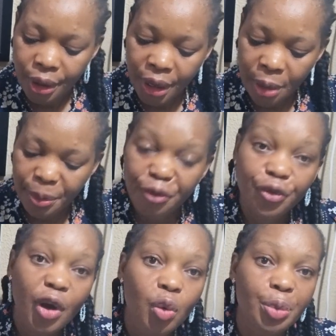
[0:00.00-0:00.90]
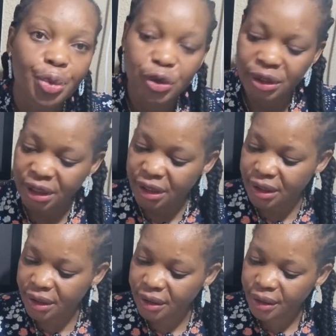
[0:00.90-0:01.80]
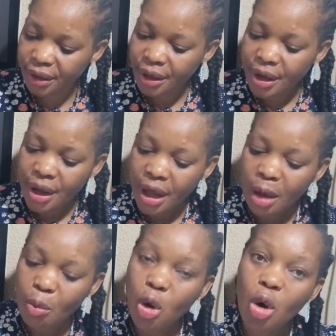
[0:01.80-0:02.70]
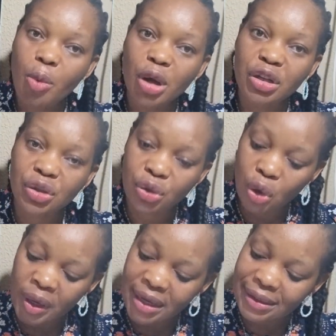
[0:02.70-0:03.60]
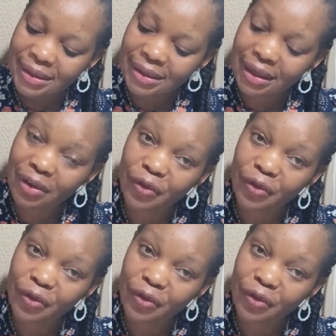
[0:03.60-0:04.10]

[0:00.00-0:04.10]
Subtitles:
Now, before we proceed, ekpo obo is known as,